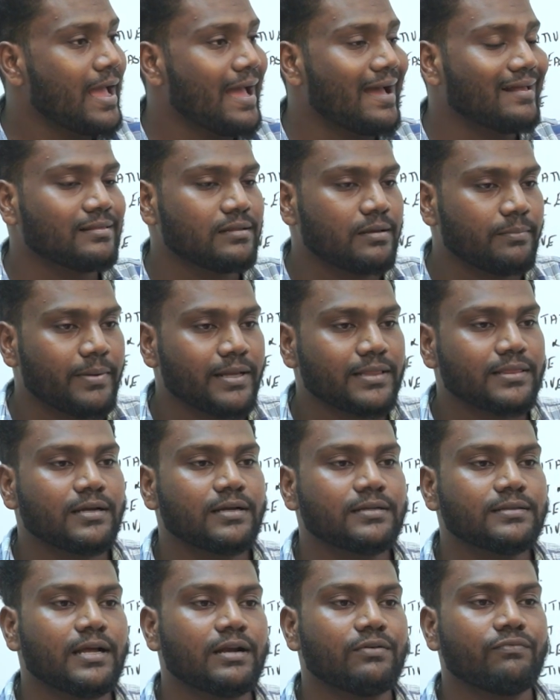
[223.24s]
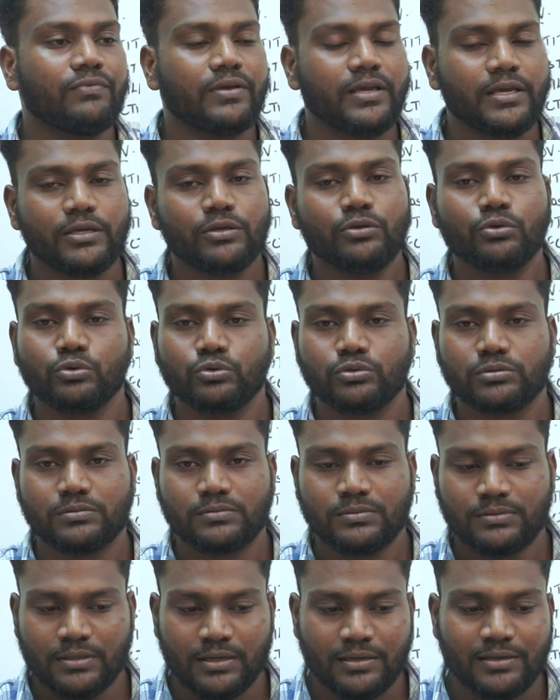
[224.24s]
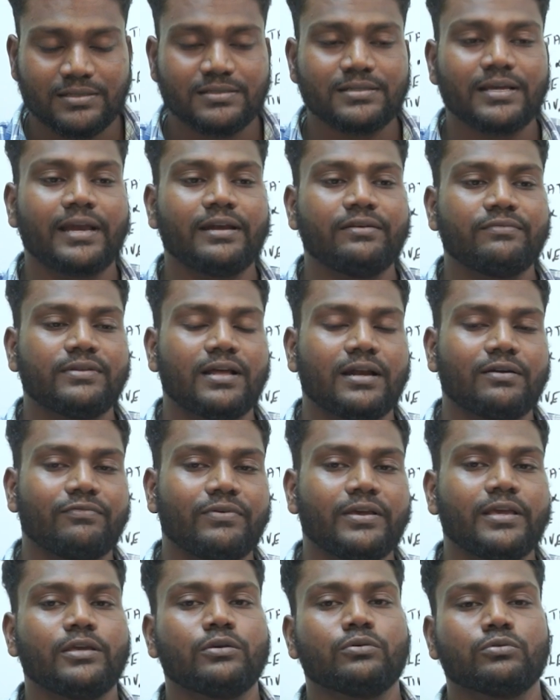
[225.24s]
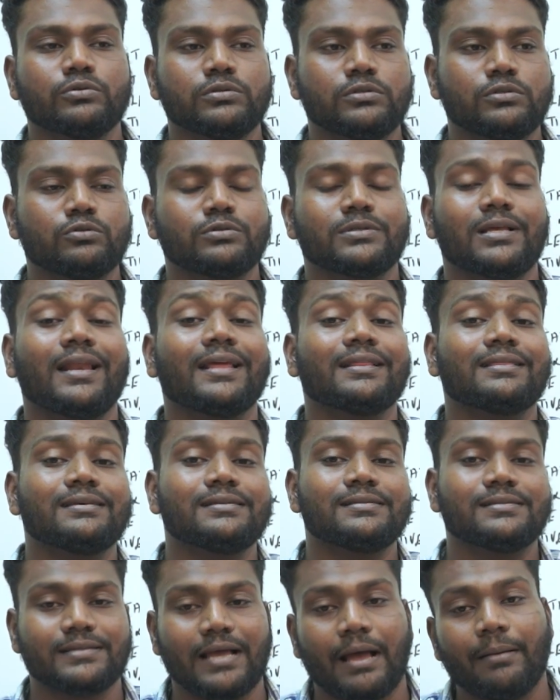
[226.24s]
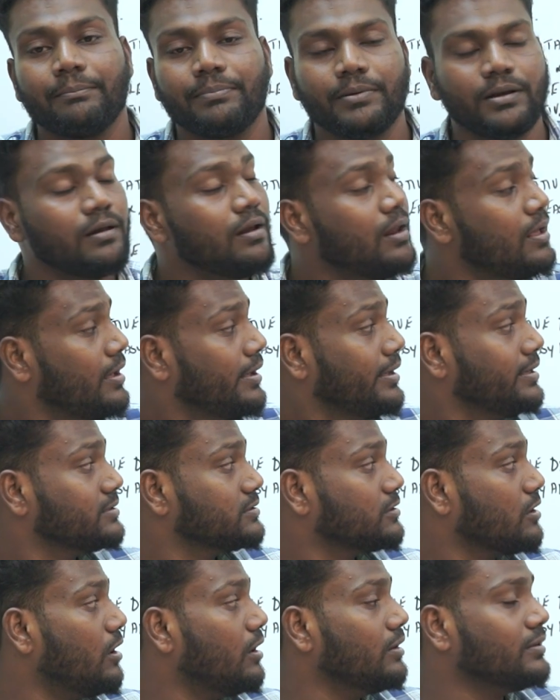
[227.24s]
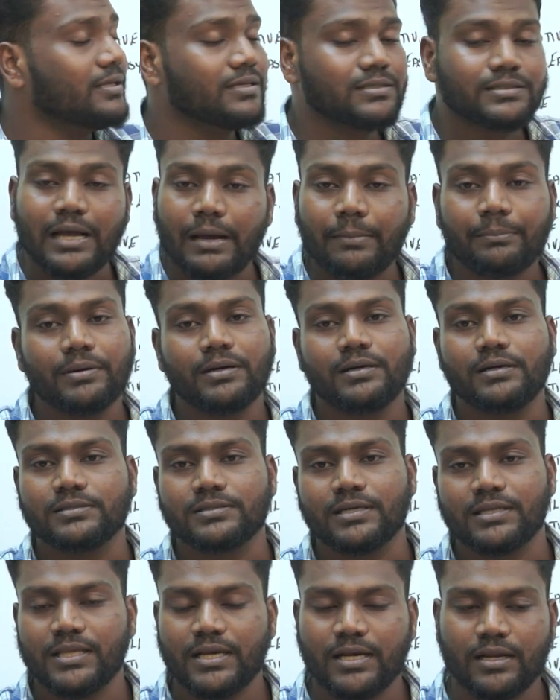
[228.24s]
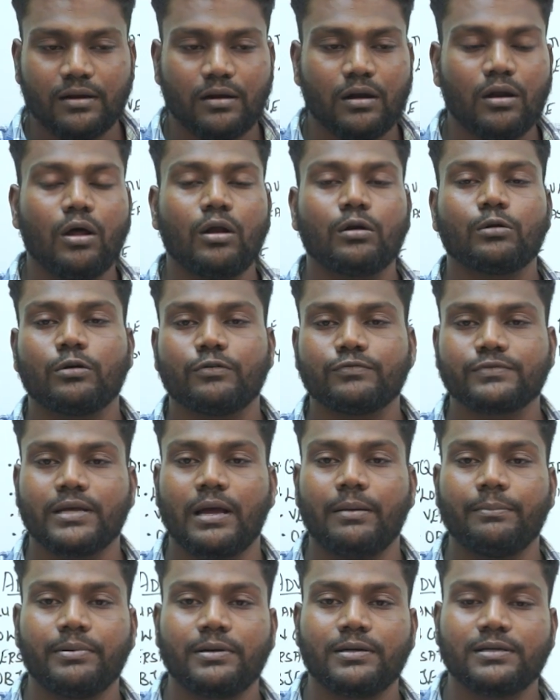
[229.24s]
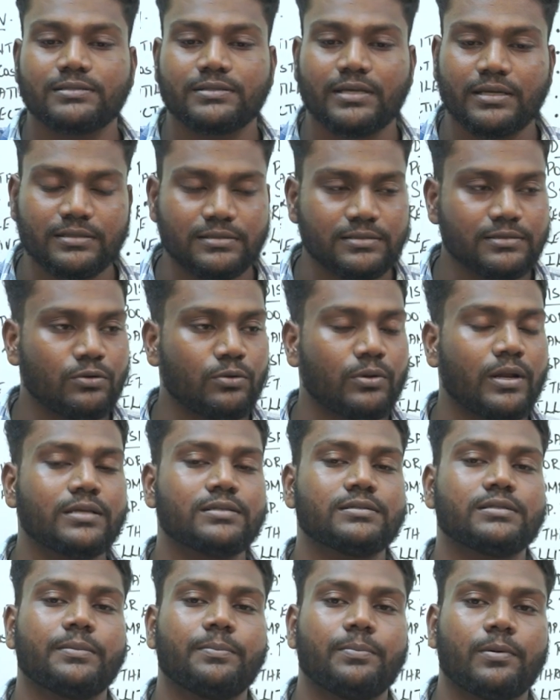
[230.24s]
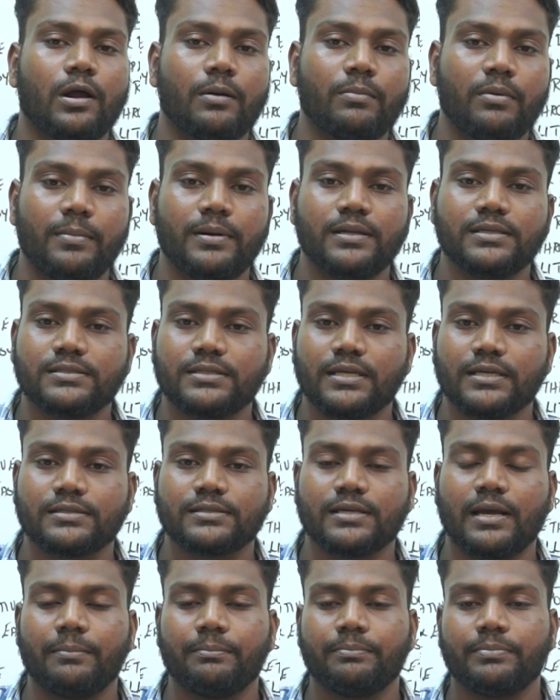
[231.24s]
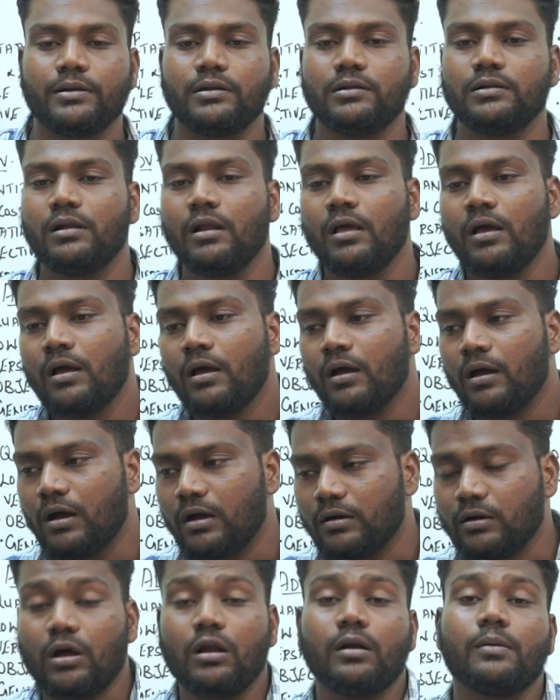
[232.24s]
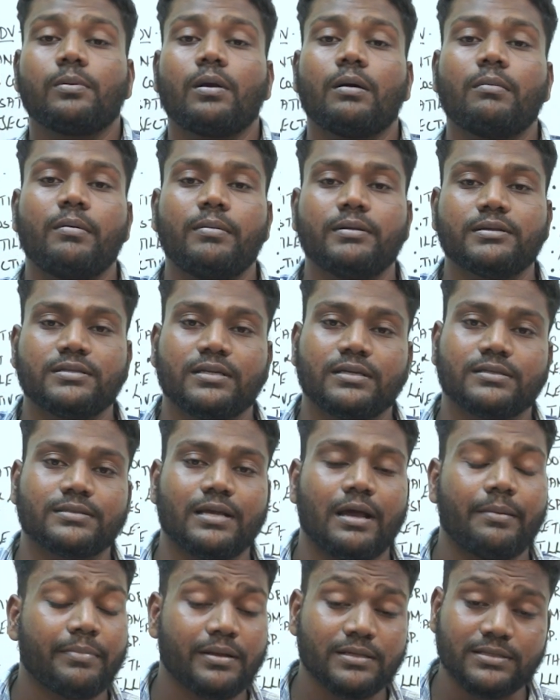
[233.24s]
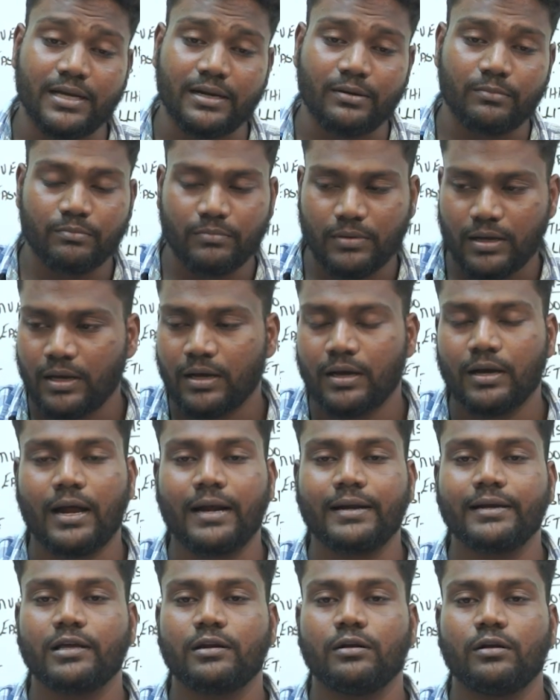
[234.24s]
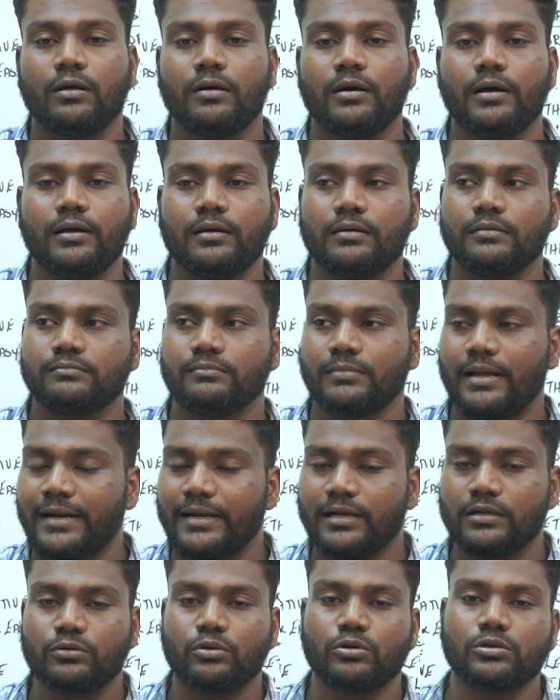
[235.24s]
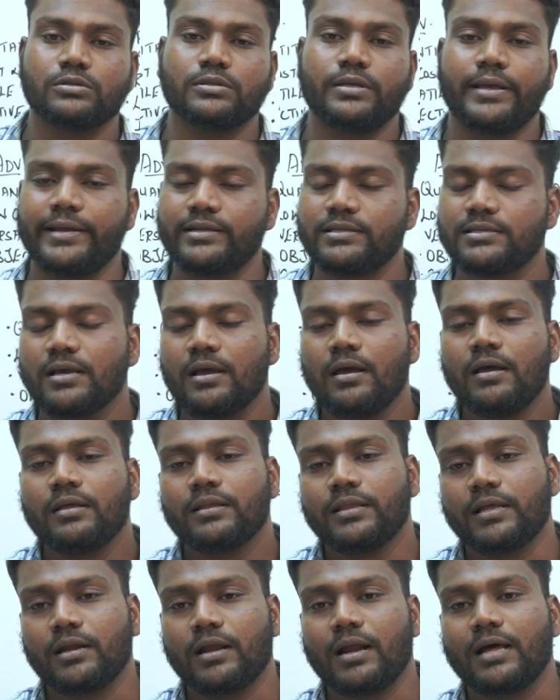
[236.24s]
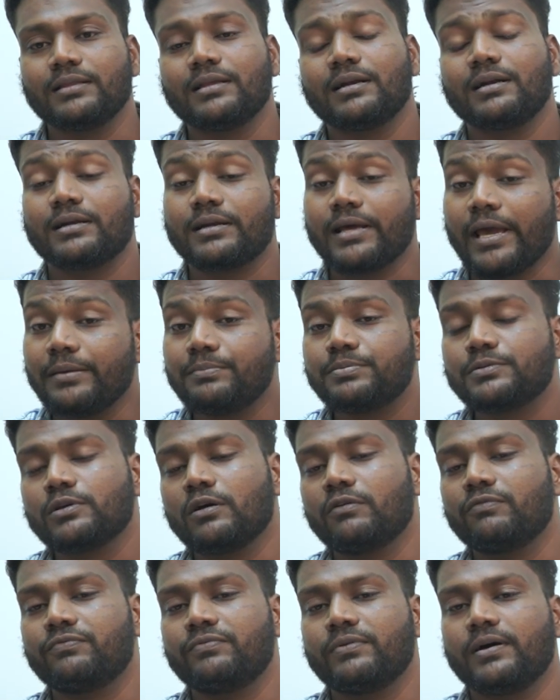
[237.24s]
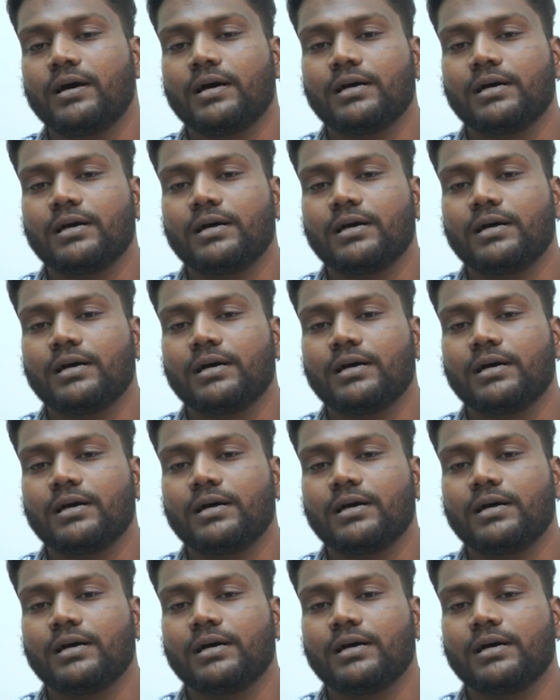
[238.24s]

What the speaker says: and the method that we use, the design that we use to select this sample is called the sample design. There are a lot of sample designs known as the probabilistic sample, non-probabilistic samples, and under those heads there are other types of